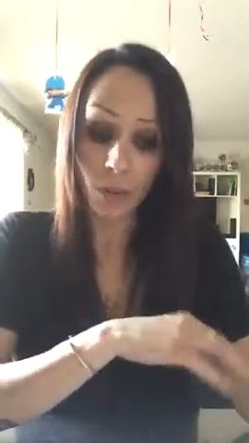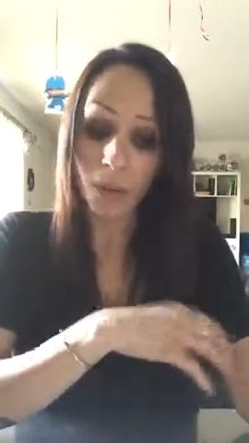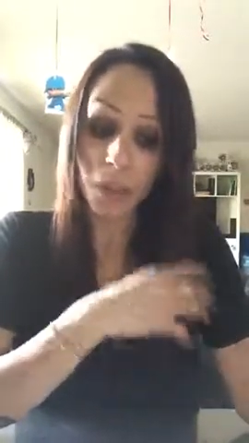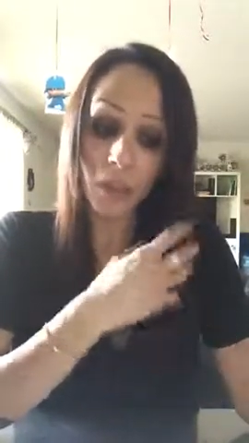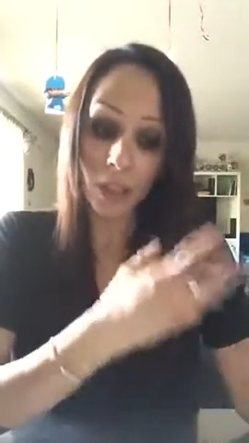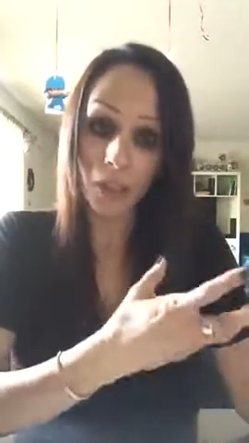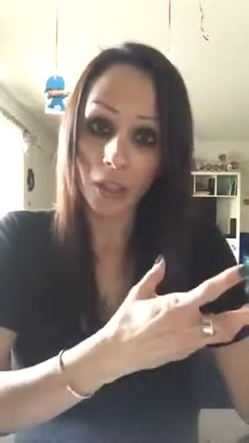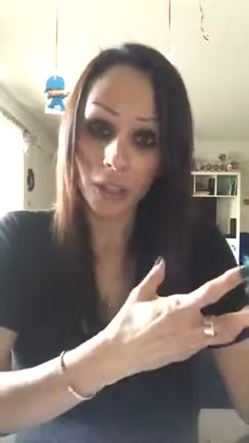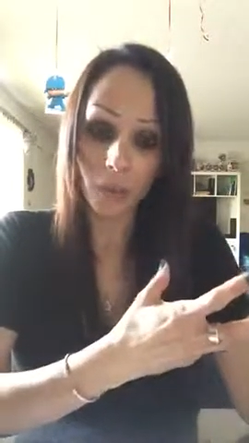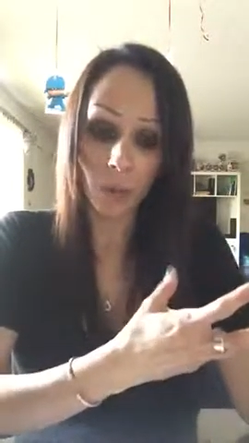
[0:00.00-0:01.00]

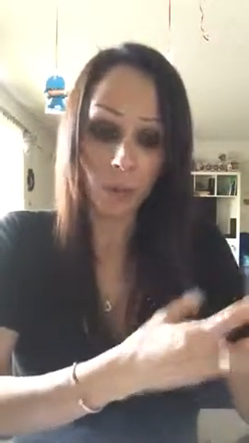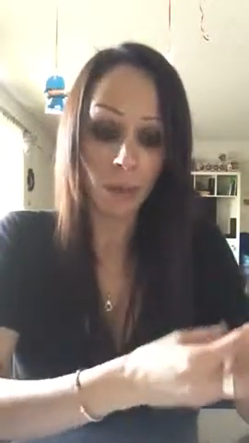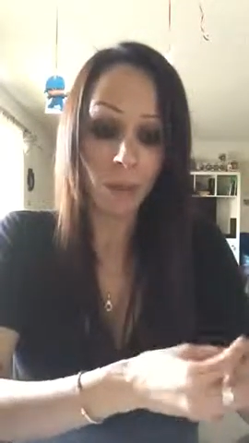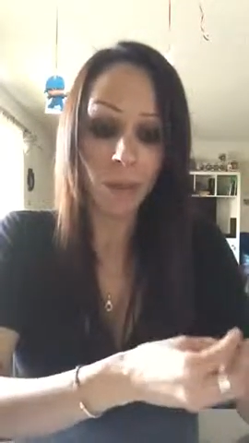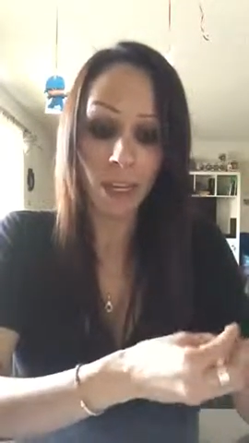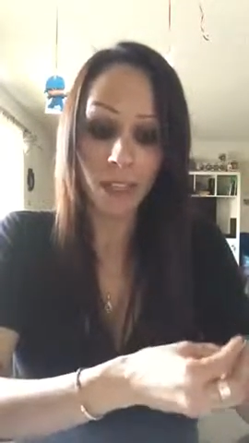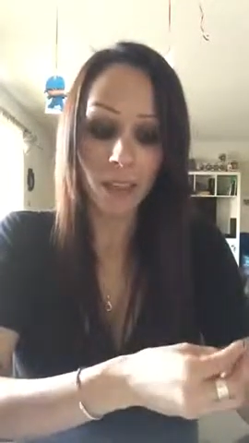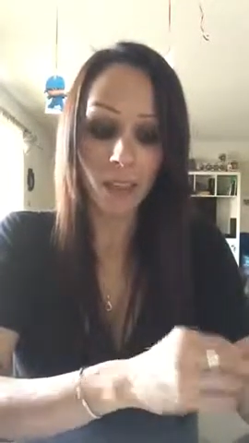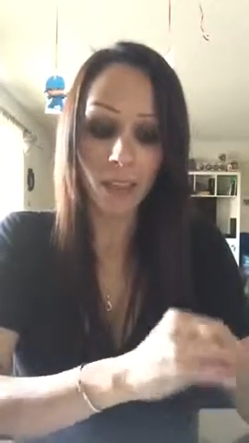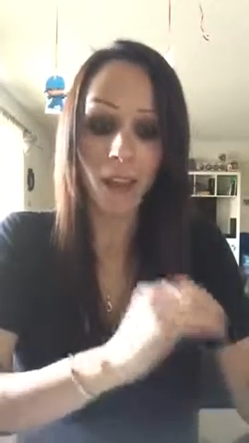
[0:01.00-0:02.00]
restrictions were being placed on